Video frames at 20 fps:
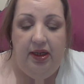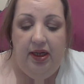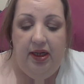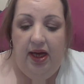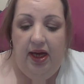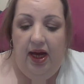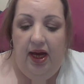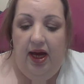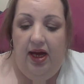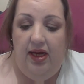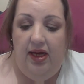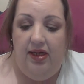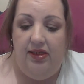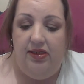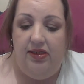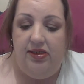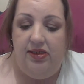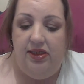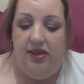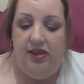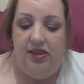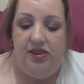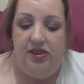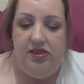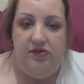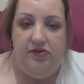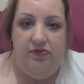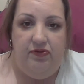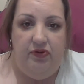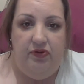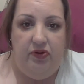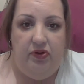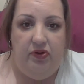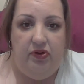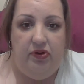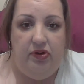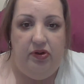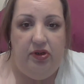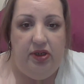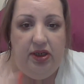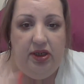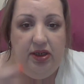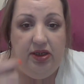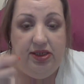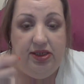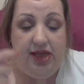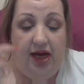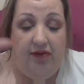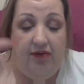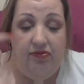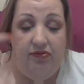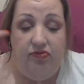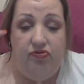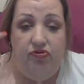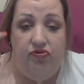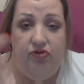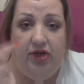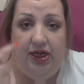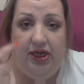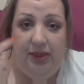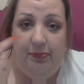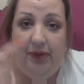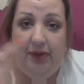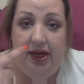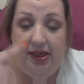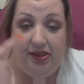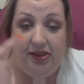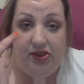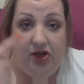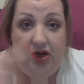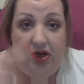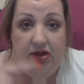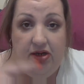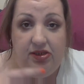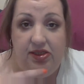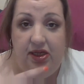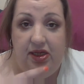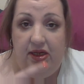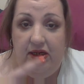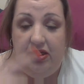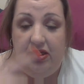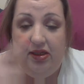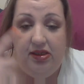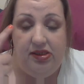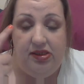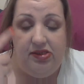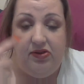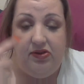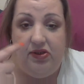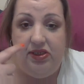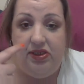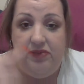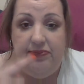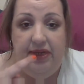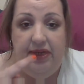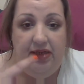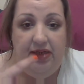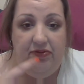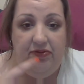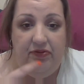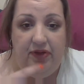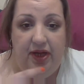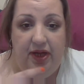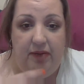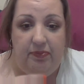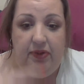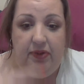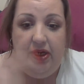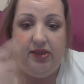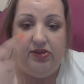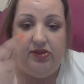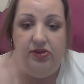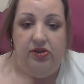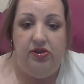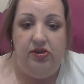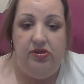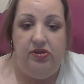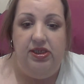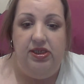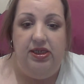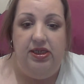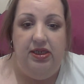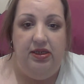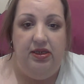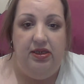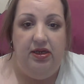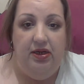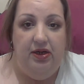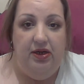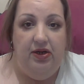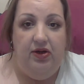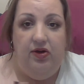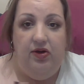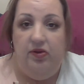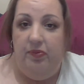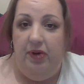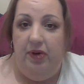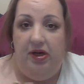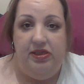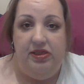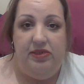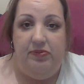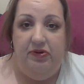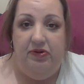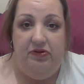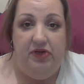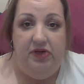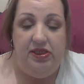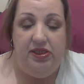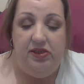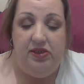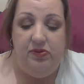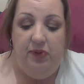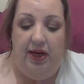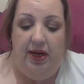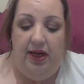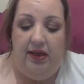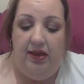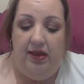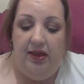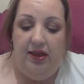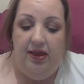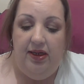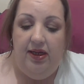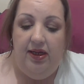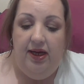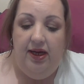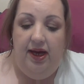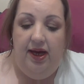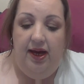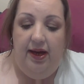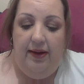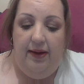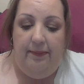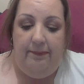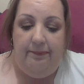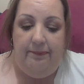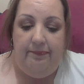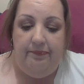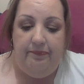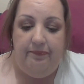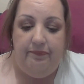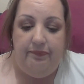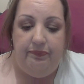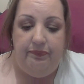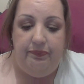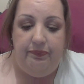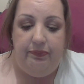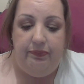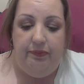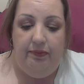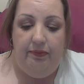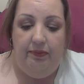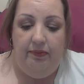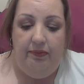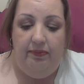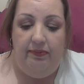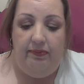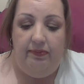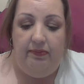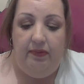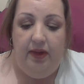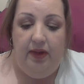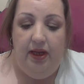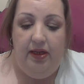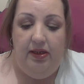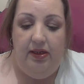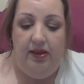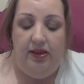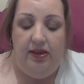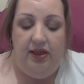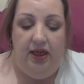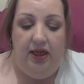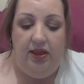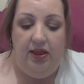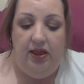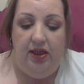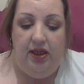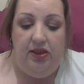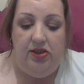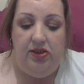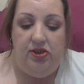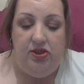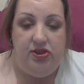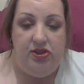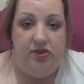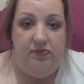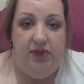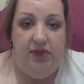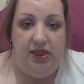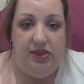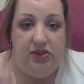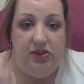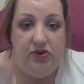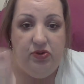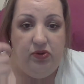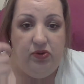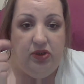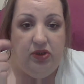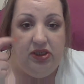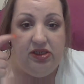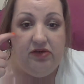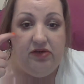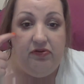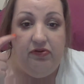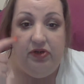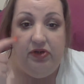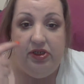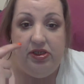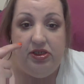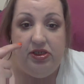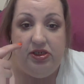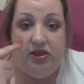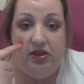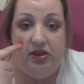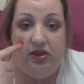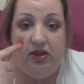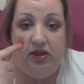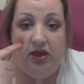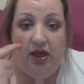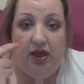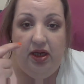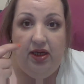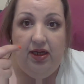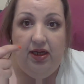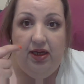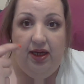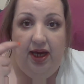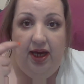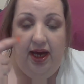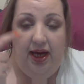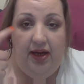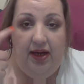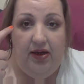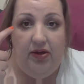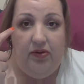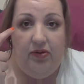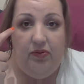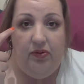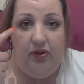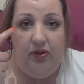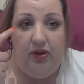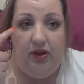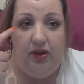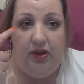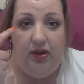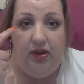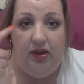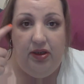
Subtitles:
and it's for, because I have really bad dark circles, so it's mainly for that, but I do use it in other parts of my face as well. And it just makes a total difference to how, you